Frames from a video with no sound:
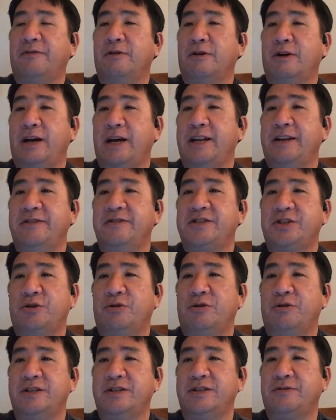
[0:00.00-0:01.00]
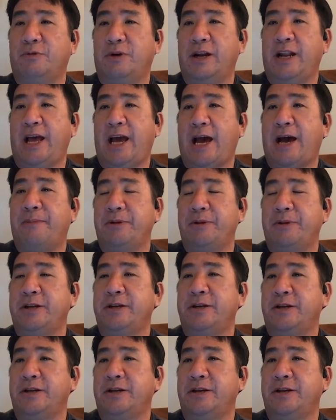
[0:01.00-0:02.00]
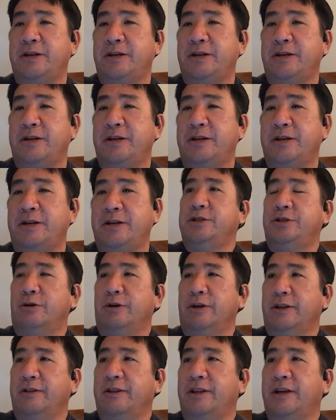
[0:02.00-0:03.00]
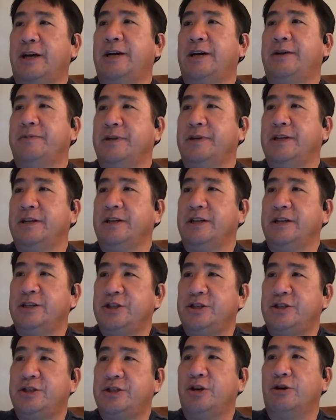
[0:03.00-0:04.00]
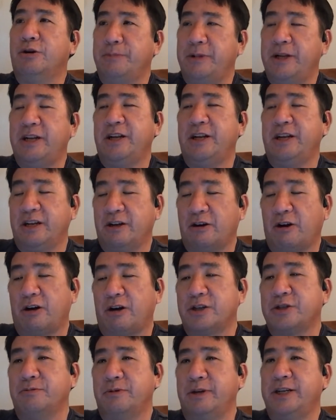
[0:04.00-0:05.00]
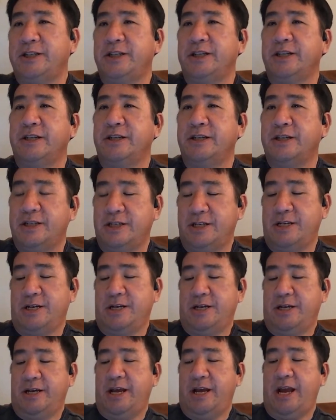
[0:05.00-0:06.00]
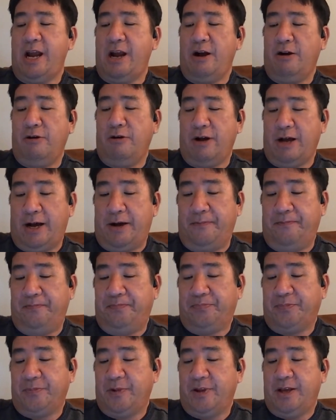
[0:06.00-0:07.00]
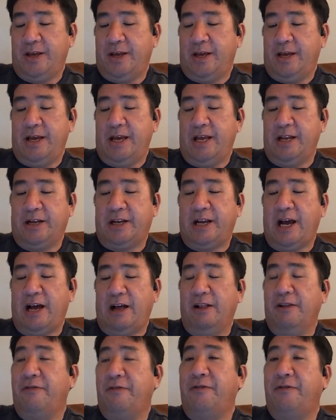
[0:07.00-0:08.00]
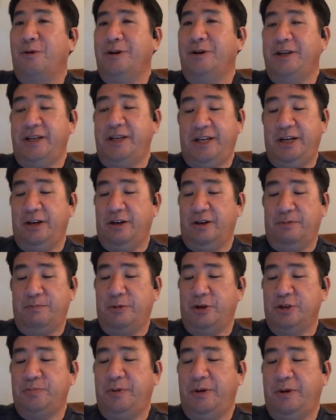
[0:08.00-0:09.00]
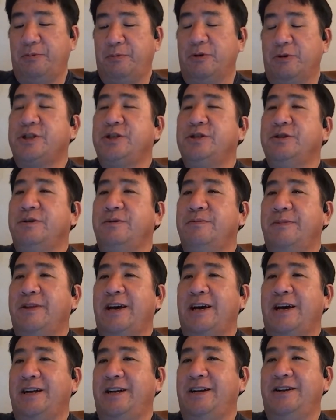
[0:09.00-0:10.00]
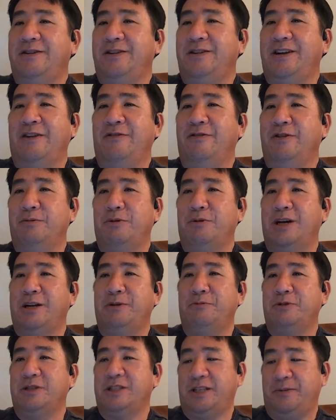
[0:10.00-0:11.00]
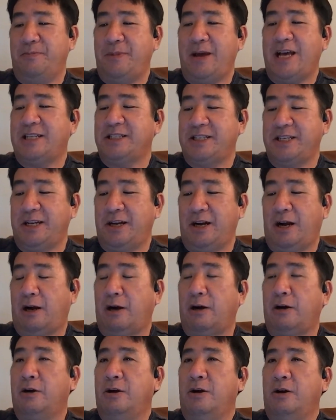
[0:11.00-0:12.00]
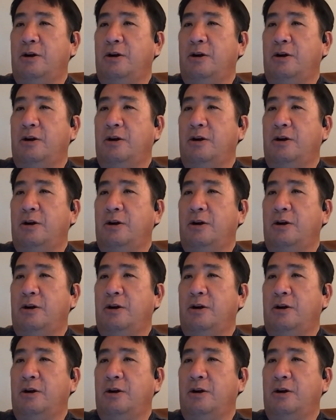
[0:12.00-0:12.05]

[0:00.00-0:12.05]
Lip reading: the variety of stories of what happened during the internment incarceration era. In California here, most people assume that everyone was in Manzanar,